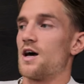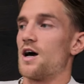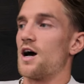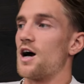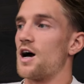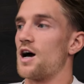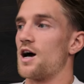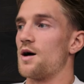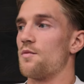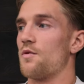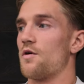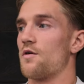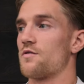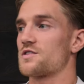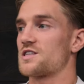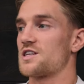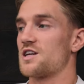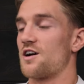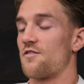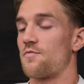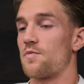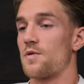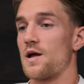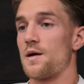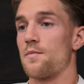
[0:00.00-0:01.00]

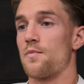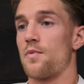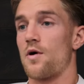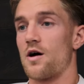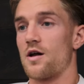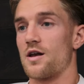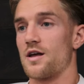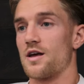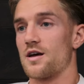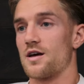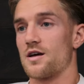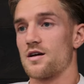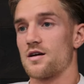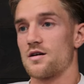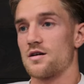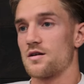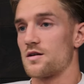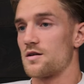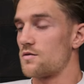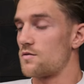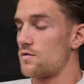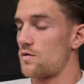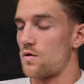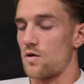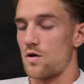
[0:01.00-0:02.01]
Obviously, I've played Barnet
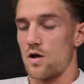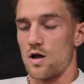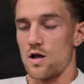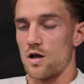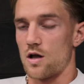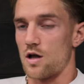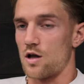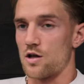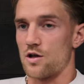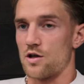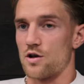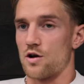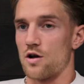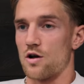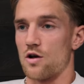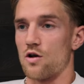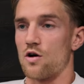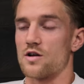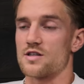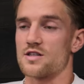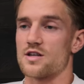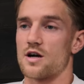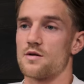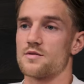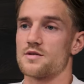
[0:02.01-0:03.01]
a
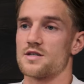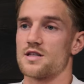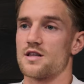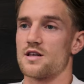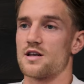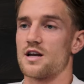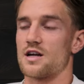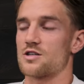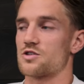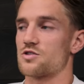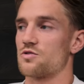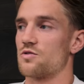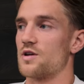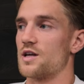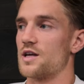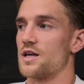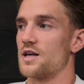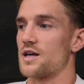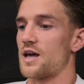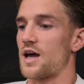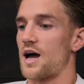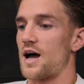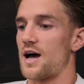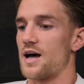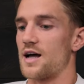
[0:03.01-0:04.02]
lot of times in the National
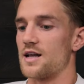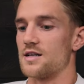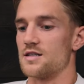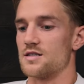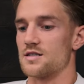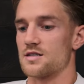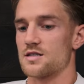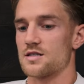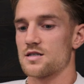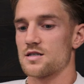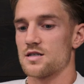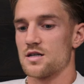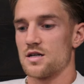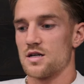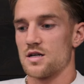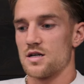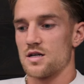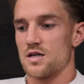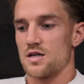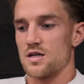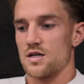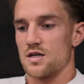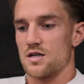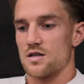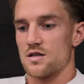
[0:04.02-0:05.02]
League, and
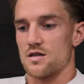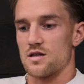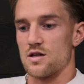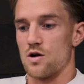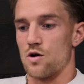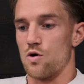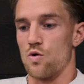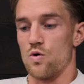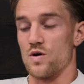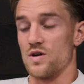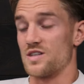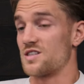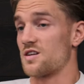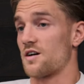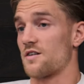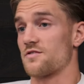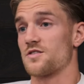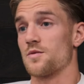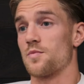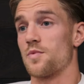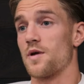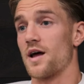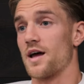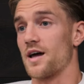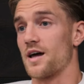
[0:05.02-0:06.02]
always tough
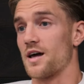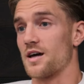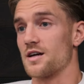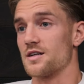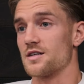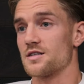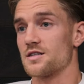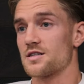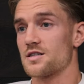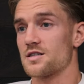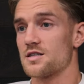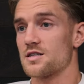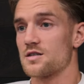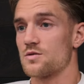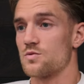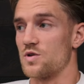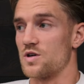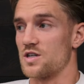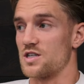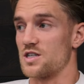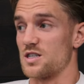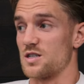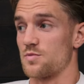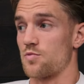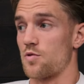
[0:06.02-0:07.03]
to play against,
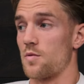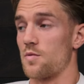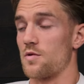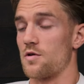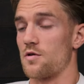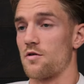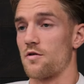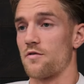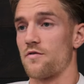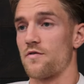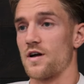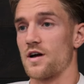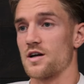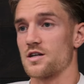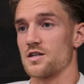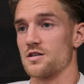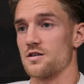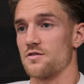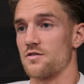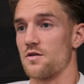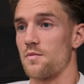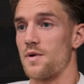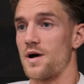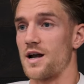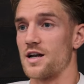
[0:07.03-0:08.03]
which is probably a reflection
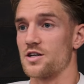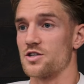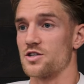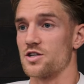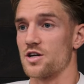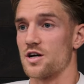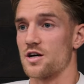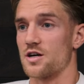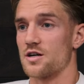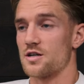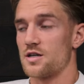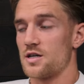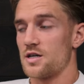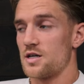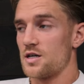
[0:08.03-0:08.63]
of the manager